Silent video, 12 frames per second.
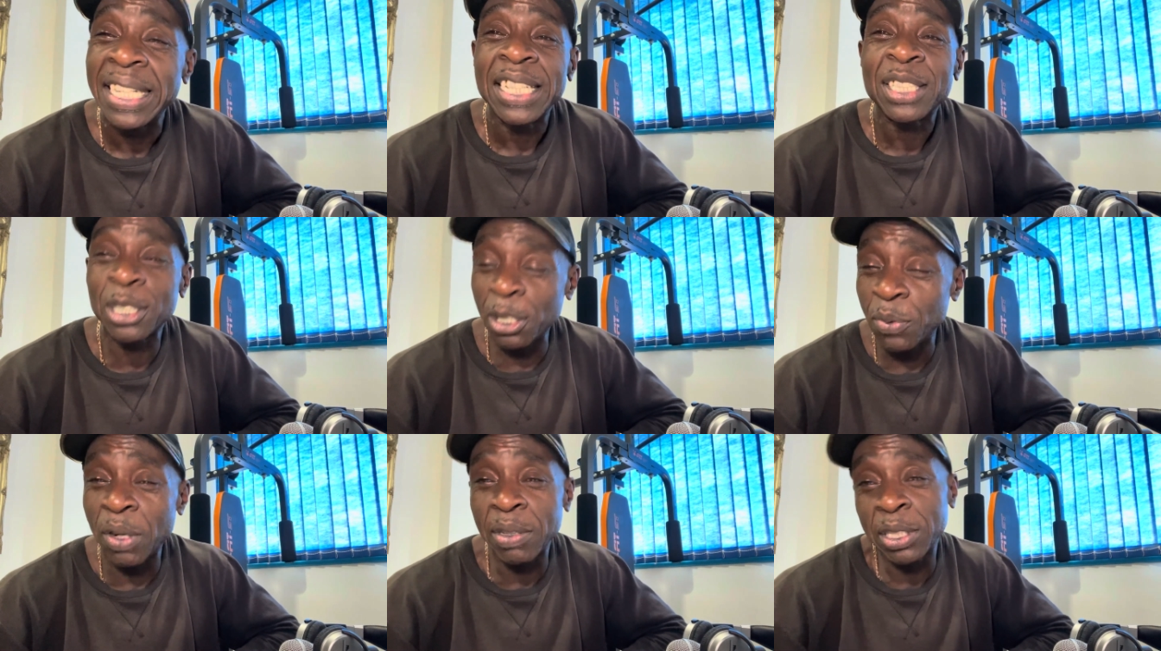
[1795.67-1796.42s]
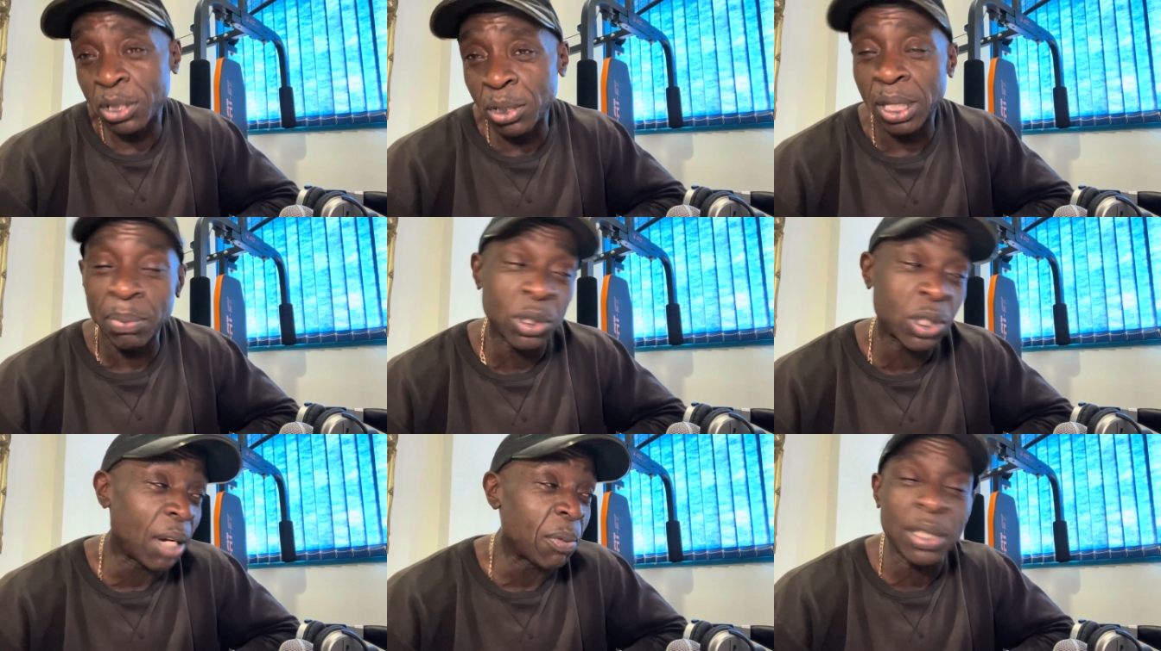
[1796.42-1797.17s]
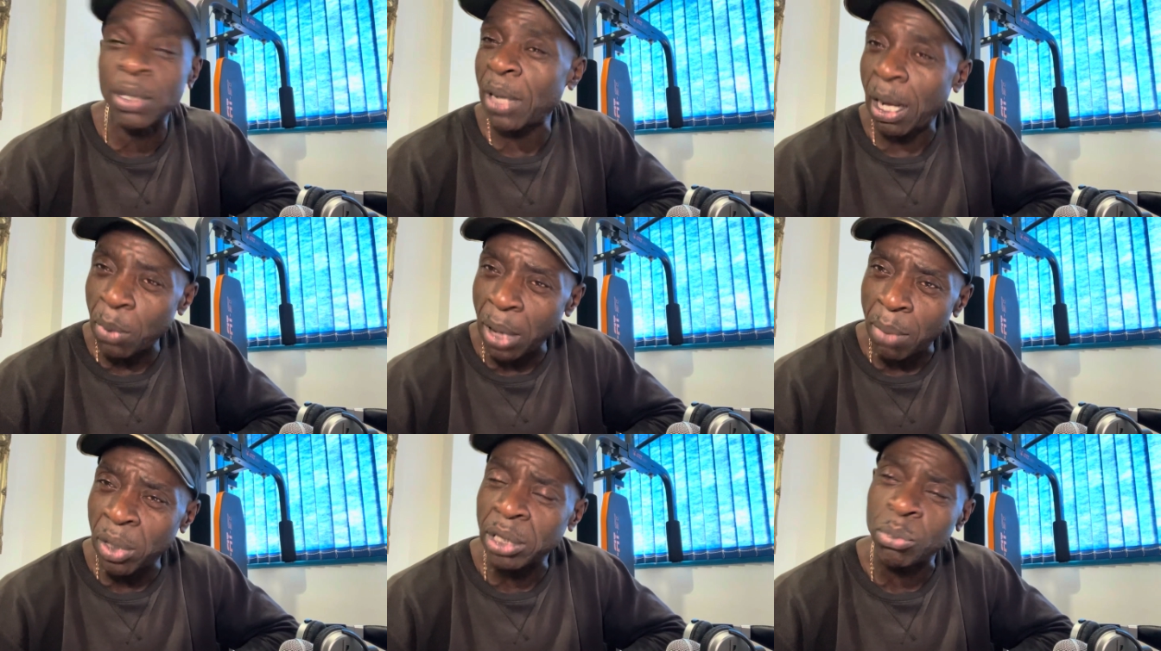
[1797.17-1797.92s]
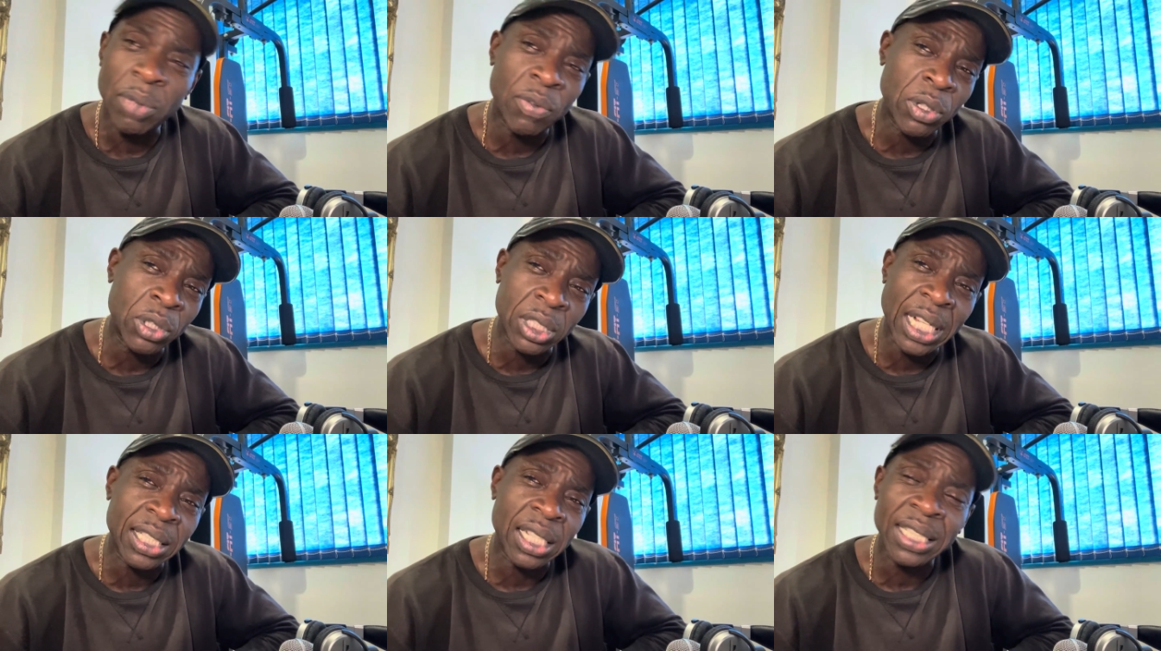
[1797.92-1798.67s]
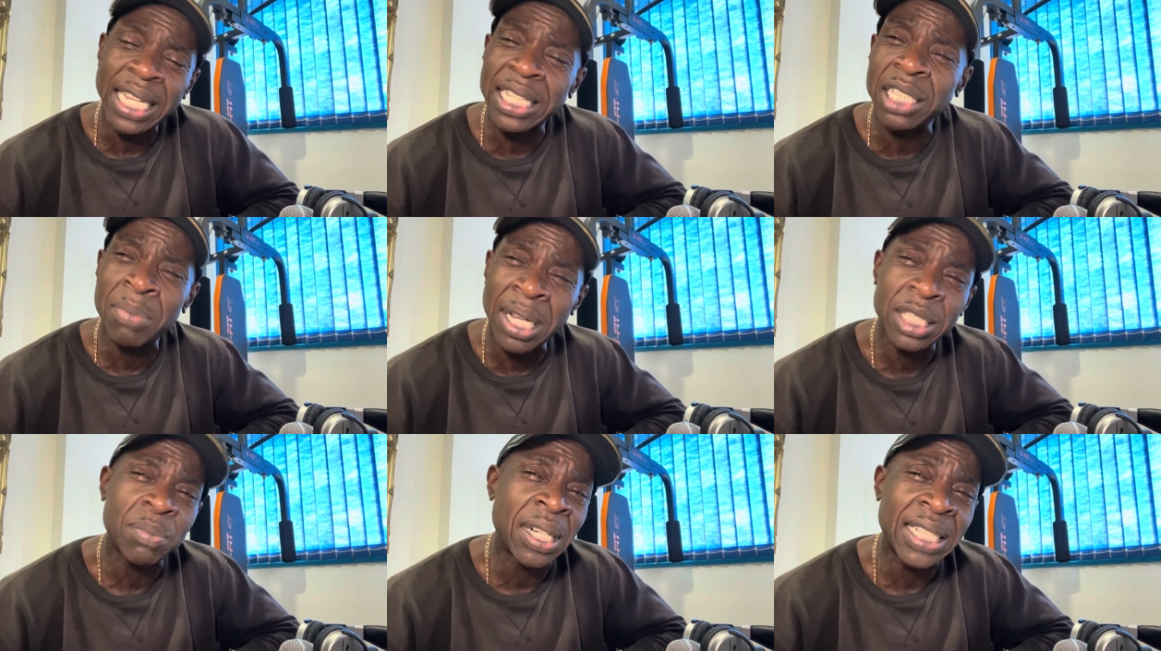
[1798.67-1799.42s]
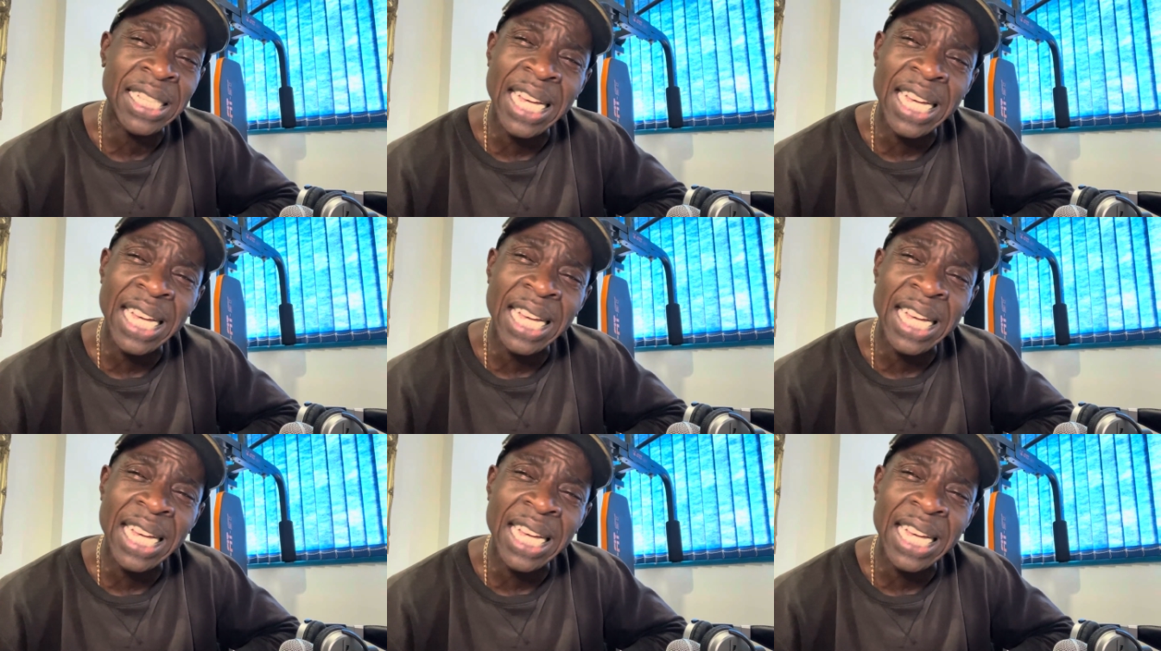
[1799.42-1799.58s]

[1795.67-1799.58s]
soon, very soon, I'm sure, I'm wondering whether or not Tata's had as much money